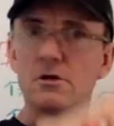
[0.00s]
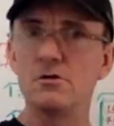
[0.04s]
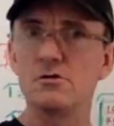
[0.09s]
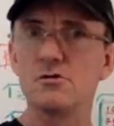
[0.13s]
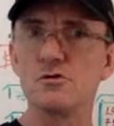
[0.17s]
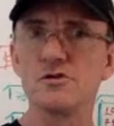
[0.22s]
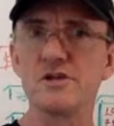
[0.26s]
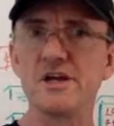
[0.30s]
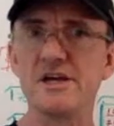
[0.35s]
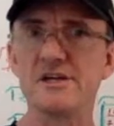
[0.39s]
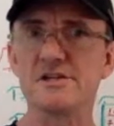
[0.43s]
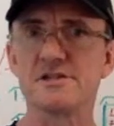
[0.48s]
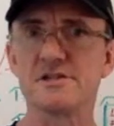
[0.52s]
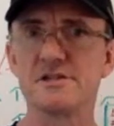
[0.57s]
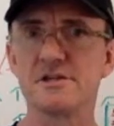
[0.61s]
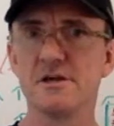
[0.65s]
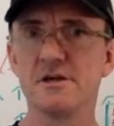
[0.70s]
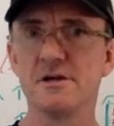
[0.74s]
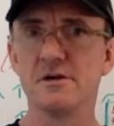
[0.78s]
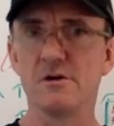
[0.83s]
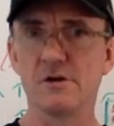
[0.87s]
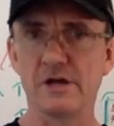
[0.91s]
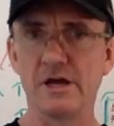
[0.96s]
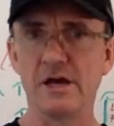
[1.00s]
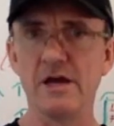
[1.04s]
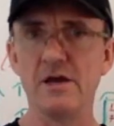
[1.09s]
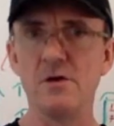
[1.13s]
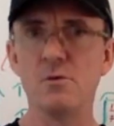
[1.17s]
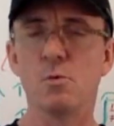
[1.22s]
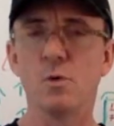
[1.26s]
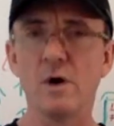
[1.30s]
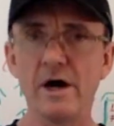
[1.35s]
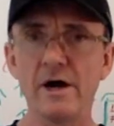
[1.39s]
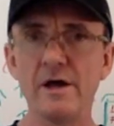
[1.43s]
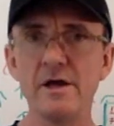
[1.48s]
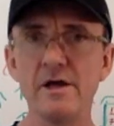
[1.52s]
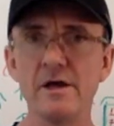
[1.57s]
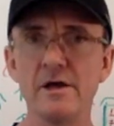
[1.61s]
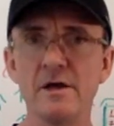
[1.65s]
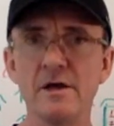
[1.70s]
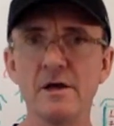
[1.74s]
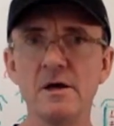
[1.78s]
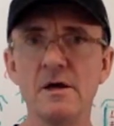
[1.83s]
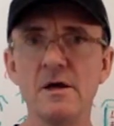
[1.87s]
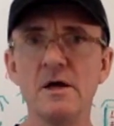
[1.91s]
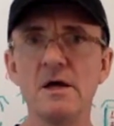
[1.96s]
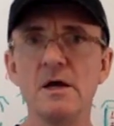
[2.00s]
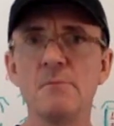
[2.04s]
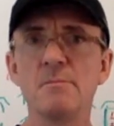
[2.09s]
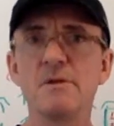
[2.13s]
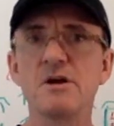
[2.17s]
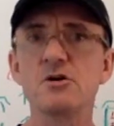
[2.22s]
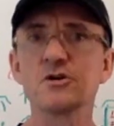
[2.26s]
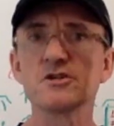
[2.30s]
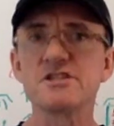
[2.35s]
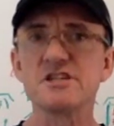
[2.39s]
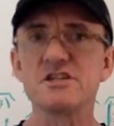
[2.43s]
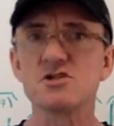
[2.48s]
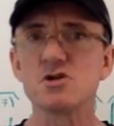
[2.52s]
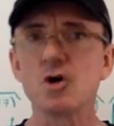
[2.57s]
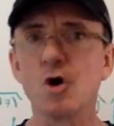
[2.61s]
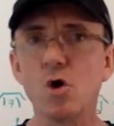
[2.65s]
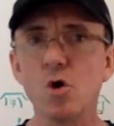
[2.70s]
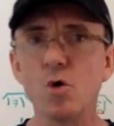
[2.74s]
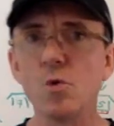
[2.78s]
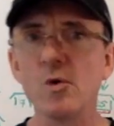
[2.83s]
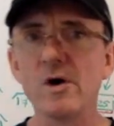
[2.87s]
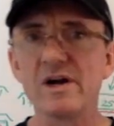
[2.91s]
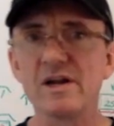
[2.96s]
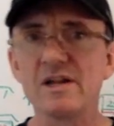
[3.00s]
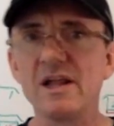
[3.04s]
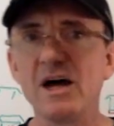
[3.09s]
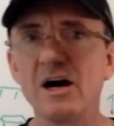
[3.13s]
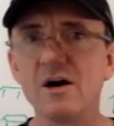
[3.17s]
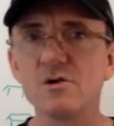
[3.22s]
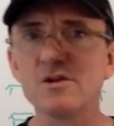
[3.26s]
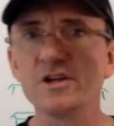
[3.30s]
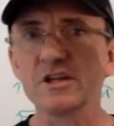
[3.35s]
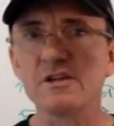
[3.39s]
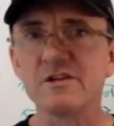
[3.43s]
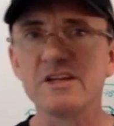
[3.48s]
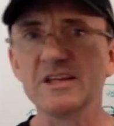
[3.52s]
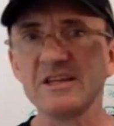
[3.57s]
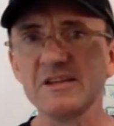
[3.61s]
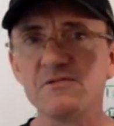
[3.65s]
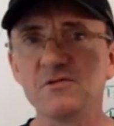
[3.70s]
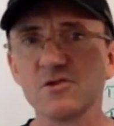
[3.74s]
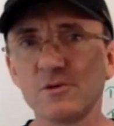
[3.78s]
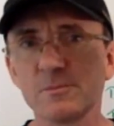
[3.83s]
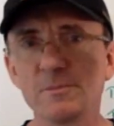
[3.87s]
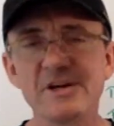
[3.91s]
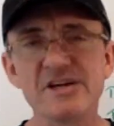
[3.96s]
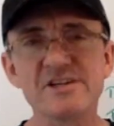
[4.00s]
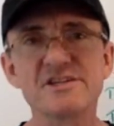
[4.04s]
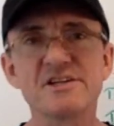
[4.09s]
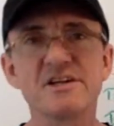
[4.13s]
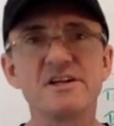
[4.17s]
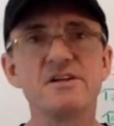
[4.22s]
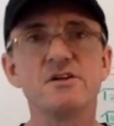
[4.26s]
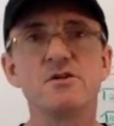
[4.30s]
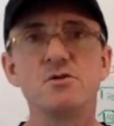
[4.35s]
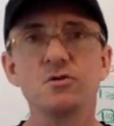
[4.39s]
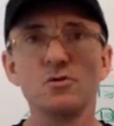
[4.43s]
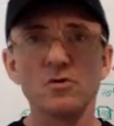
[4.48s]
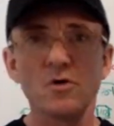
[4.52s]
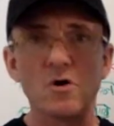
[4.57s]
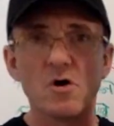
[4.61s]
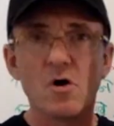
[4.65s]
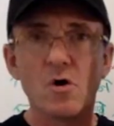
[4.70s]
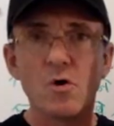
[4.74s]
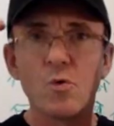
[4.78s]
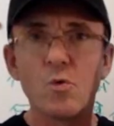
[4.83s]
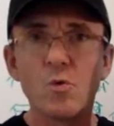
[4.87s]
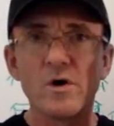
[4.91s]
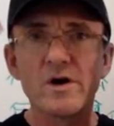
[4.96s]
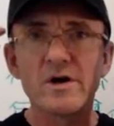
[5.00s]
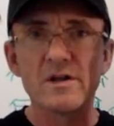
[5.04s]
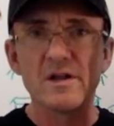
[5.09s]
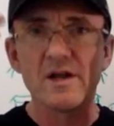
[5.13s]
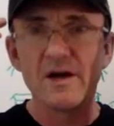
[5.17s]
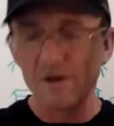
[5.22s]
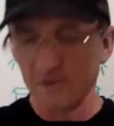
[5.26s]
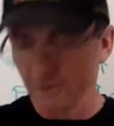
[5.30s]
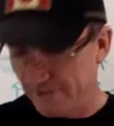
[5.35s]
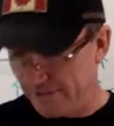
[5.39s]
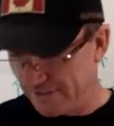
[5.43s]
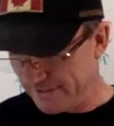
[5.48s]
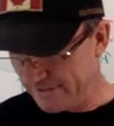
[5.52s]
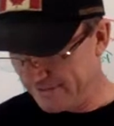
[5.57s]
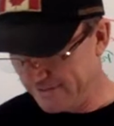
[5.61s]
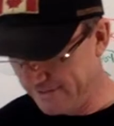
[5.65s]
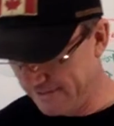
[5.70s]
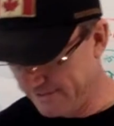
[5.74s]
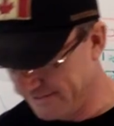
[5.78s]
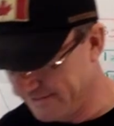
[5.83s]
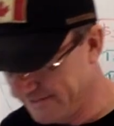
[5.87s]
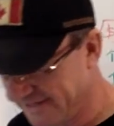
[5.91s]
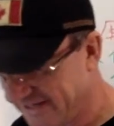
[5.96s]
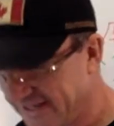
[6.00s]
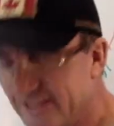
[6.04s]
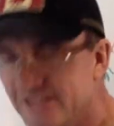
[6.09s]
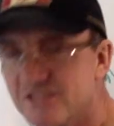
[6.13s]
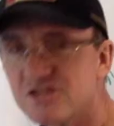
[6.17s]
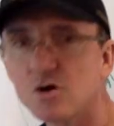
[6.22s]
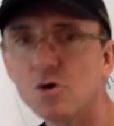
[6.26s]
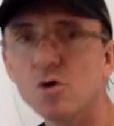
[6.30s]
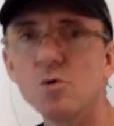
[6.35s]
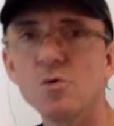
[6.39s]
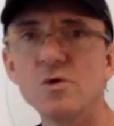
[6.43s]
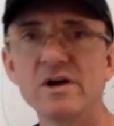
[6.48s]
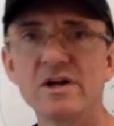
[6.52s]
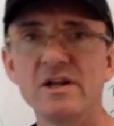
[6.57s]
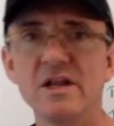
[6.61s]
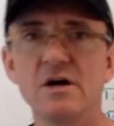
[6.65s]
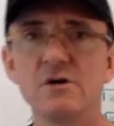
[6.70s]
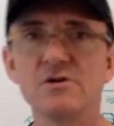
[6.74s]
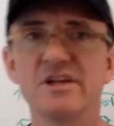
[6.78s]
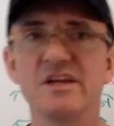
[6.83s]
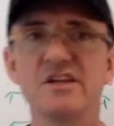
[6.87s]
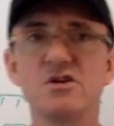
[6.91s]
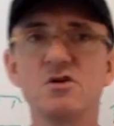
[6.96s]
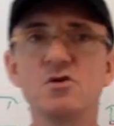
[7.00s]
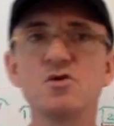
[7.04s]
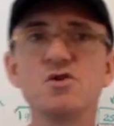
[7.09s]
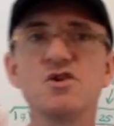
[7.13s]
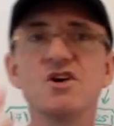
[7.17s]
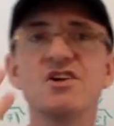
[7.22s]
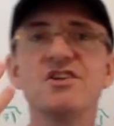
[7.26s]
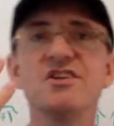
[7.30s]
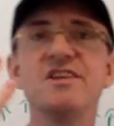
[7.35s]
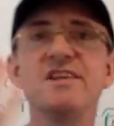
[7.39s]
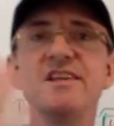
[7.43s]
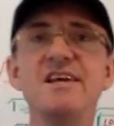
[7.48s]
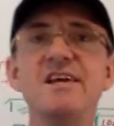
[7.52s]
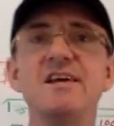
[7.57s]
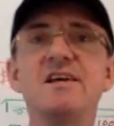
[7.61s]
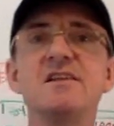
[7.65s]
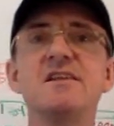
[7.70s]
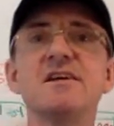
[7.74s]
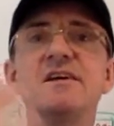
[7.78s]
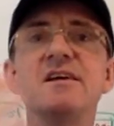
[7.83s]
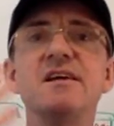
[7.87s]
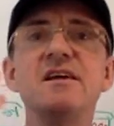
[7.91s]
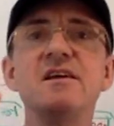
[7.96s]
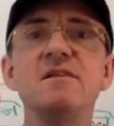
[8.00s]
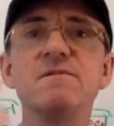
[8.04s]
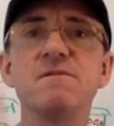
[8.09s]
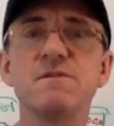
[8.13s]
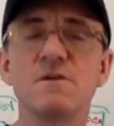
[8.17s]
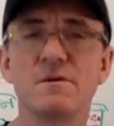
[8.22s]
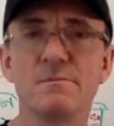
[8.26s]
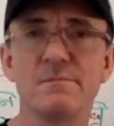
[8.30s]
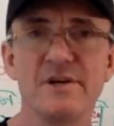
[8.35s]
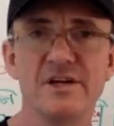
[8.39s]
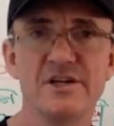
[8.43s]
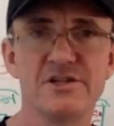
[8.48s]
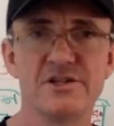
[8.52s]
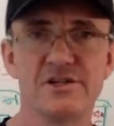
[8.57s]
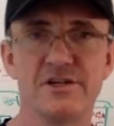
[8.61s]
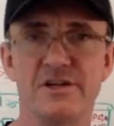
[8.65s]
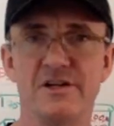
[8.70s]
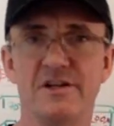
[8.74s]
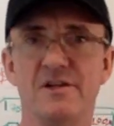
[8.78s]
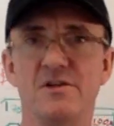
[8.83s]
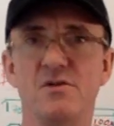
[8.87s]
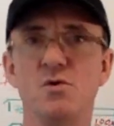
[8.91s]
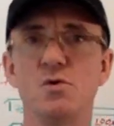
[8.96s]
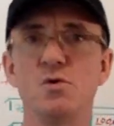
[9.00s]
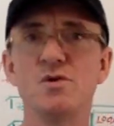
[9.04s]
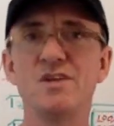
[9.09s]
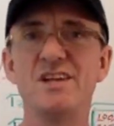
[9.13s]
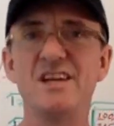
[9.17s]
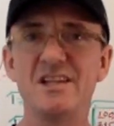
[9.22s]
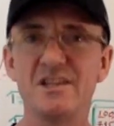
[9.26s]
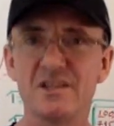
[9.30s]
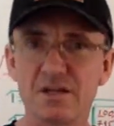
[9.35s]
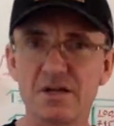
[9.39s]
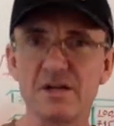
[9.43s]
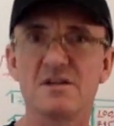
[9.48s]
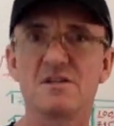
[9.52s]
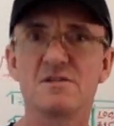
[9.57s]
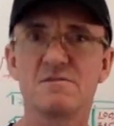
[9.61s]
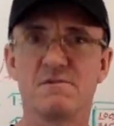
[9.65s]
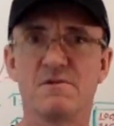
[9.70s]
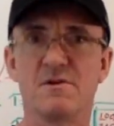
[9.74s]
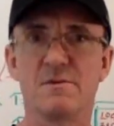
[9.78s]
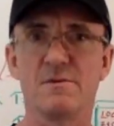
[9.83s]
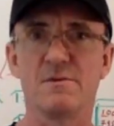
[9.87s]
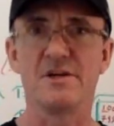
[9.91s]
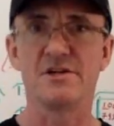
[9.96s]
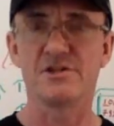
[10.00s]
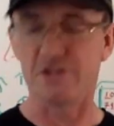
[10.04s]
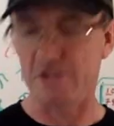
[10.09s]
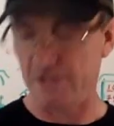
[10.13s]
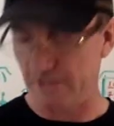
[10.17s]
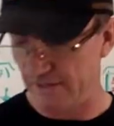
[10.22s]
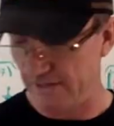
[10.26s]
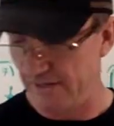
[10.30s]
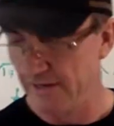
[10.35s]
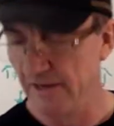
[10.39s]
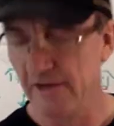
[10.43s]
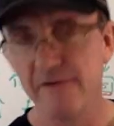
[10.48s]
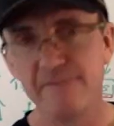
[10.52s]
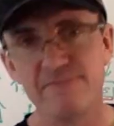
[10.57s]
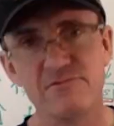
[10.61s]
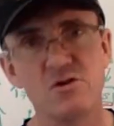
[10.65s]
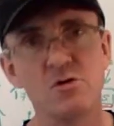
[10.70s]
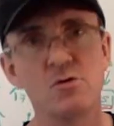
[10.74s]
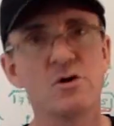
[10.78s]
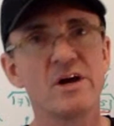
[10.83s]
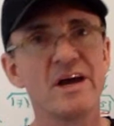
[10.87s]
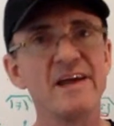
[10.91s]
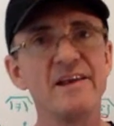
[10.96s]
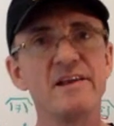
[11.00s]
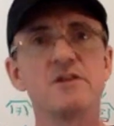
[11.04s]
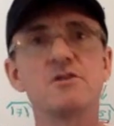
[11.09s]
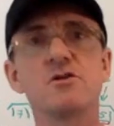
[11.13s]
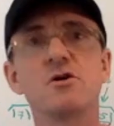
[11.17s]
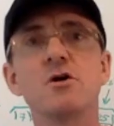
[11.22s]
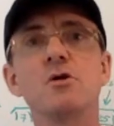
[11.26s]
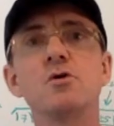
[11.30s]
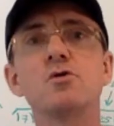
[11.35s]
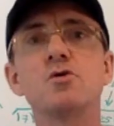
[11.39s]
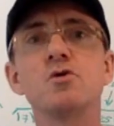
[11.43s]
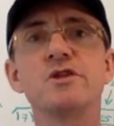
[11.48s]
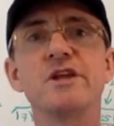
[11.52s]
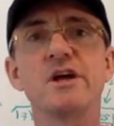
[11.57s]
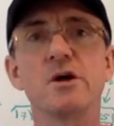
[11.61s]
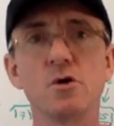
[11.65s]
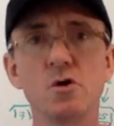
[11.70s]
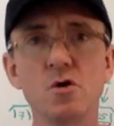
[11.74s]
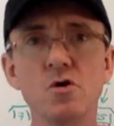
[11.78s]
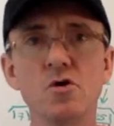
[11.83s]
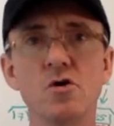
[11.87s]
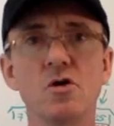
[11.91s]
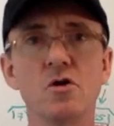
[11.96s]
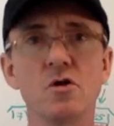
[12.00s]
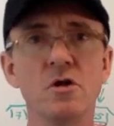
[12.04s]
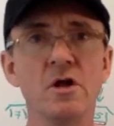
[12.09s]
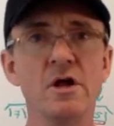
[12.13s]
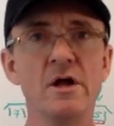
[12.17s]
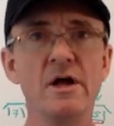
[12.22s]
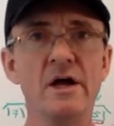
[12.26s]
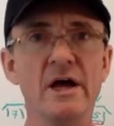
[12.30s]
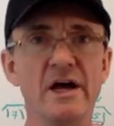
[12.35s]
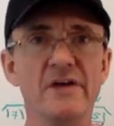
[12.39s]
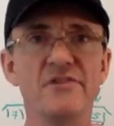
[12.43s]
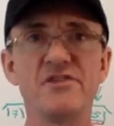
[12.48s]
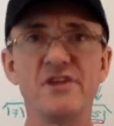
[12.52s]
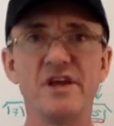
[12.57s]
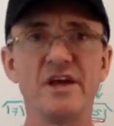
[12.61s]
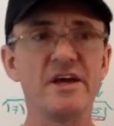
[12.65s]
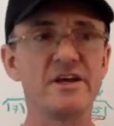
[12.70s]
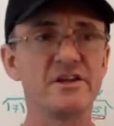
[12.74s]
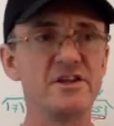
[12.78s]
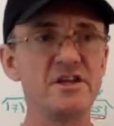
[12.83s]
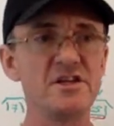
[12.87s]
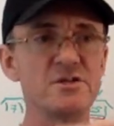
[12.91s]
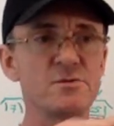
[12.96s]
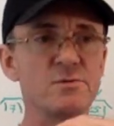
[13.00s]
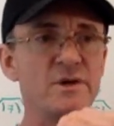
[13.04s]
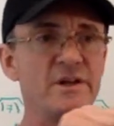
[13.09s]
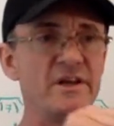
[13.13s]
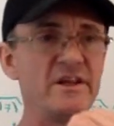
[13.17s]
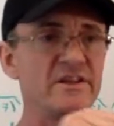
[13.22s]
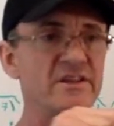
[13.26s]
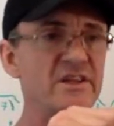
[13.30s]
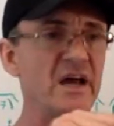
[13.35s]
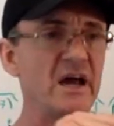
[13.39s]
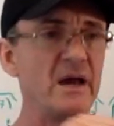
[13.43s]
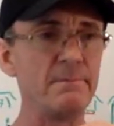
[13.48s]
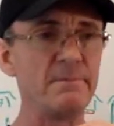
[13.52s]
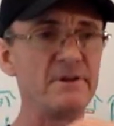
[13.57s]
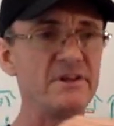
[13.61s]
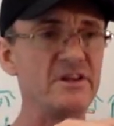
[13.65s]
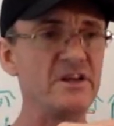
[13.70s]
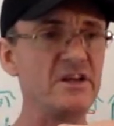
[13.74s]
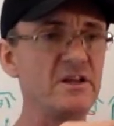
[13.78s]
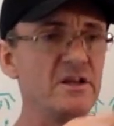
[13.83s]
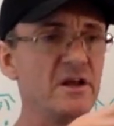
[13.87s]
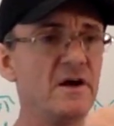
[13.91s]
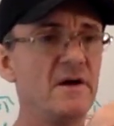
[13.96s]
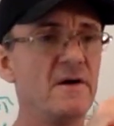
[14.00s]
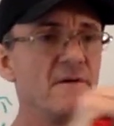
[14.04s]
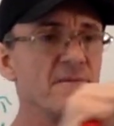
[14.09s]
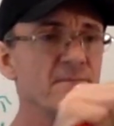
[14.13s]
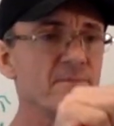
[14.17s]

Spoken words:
You do this, okay? Why? Because it's overloaded, the information, you overload it. It's overloaded. You don't need information. You need transformation. You cannot go to the Google and take this one and type it in,